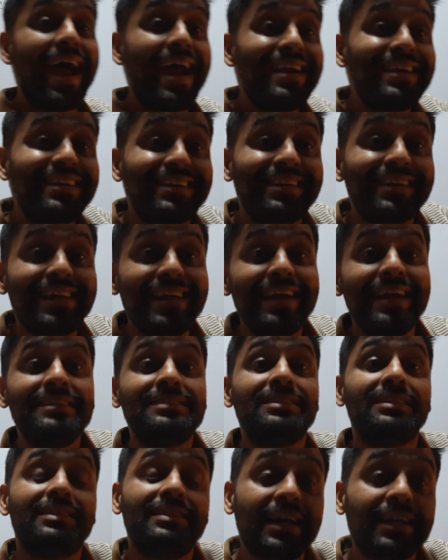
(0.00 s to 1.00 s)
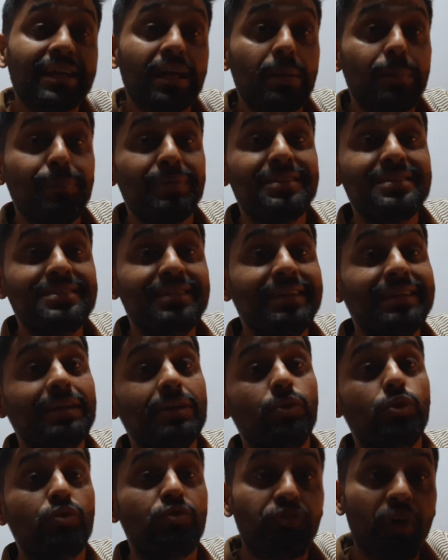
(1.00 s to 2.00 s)
and traits that are present
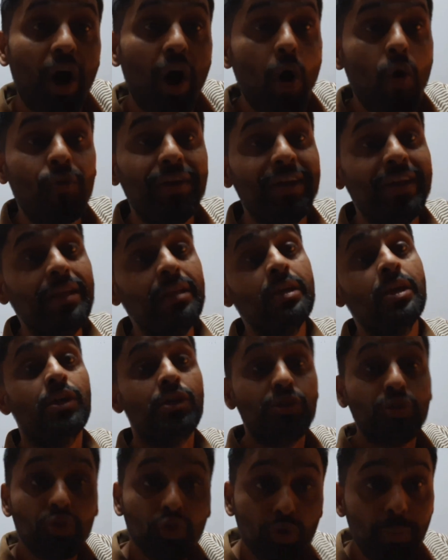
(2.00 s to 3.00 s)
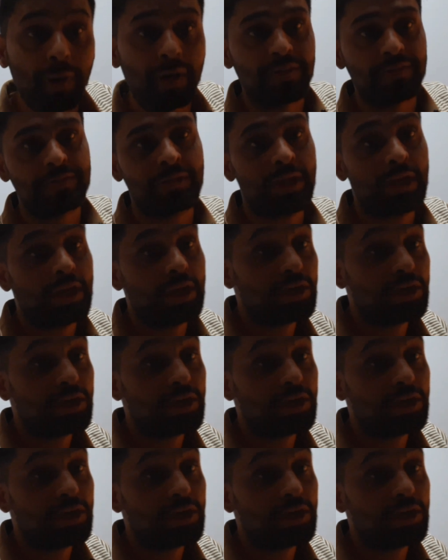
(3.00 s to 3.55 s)
or found in humans.